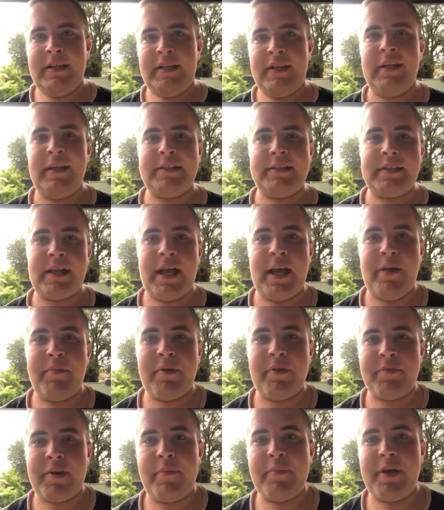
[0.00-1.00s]
The next game
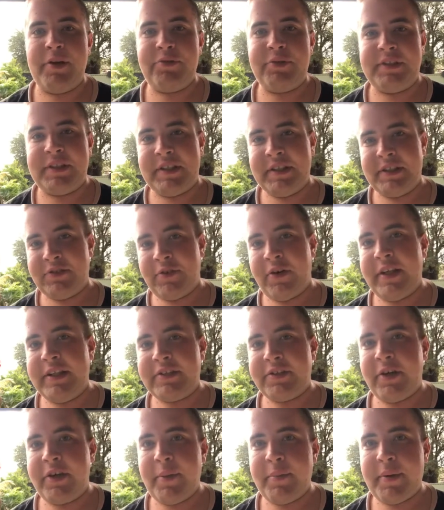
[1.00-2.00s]
of that match, we see the
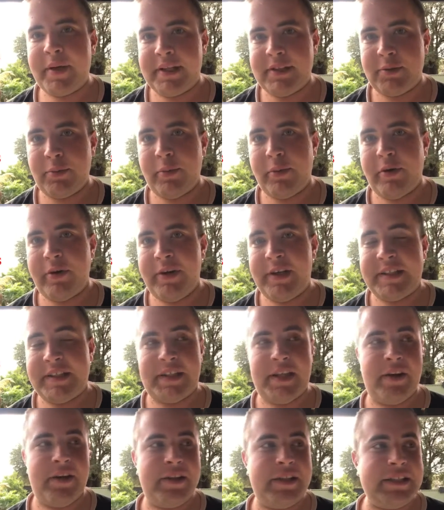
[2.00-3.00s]
Titans going up against the Warriors.
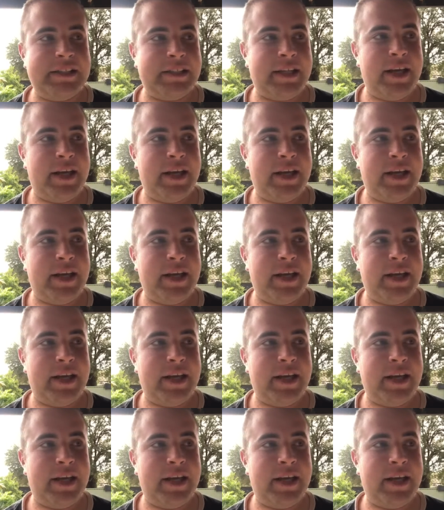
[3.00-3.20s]
Now in this